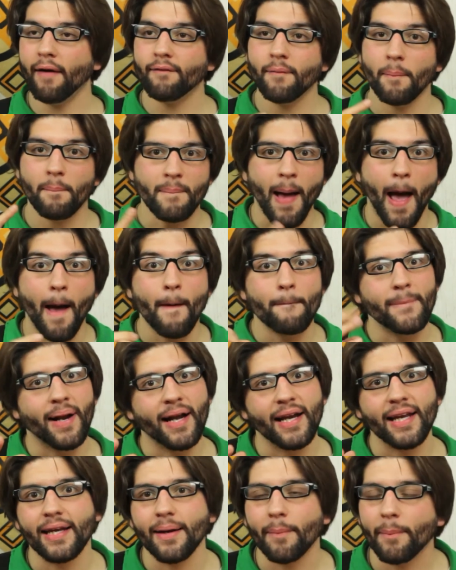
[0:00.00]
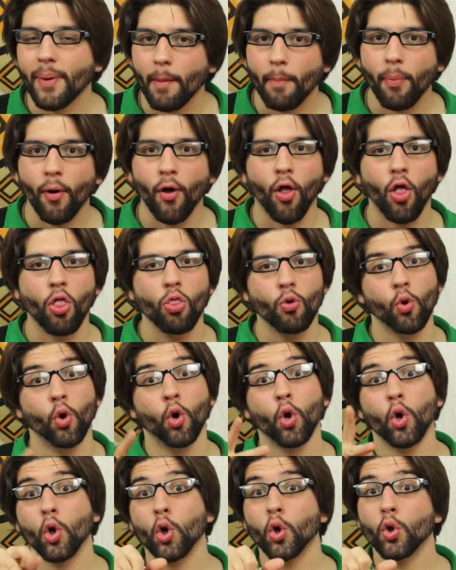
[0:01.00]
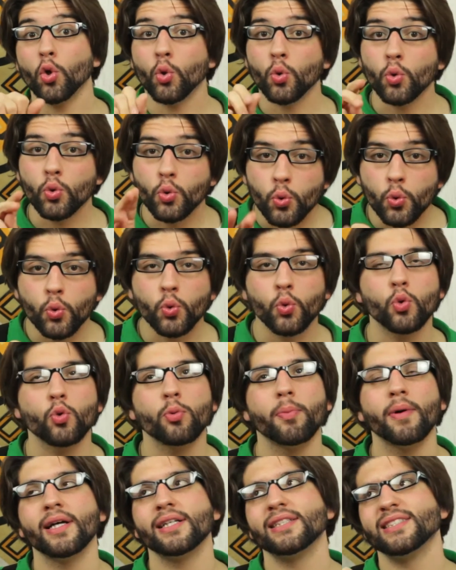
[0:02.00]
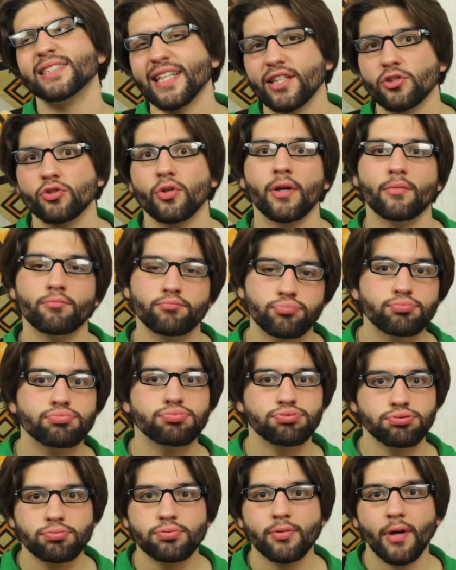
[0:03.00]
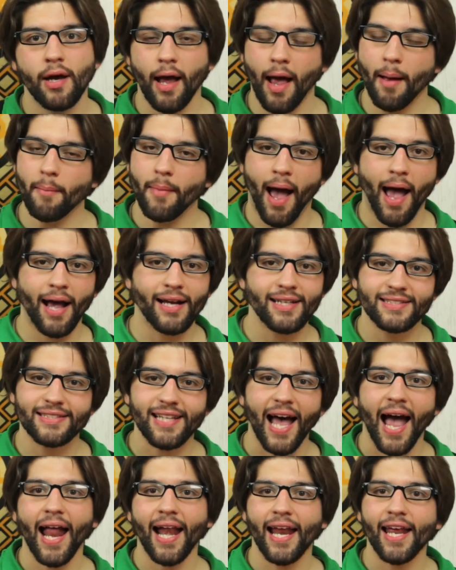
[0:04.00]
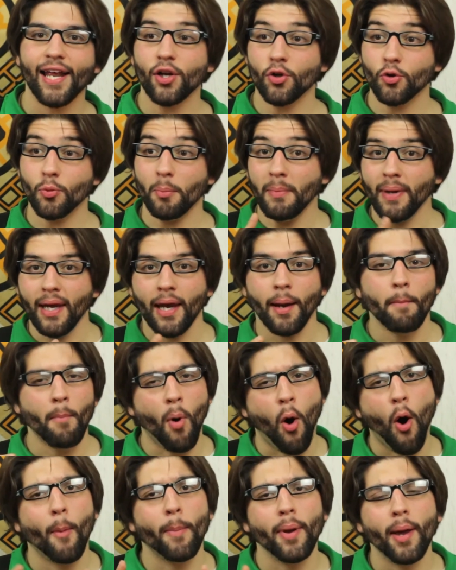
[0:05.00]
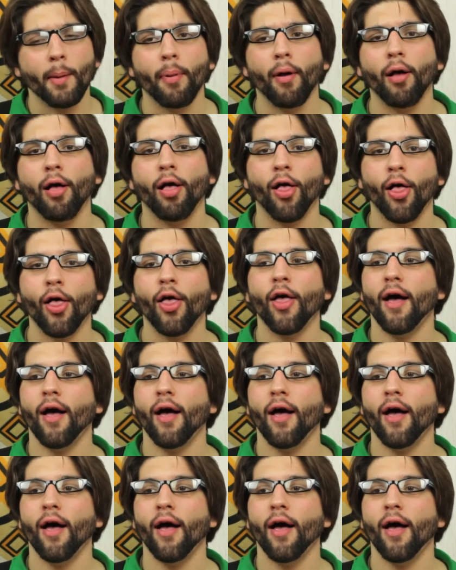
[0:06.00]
I've met many people through YouTube, etc. and I'm excited to meet more people and show them the cute stories with my father and I.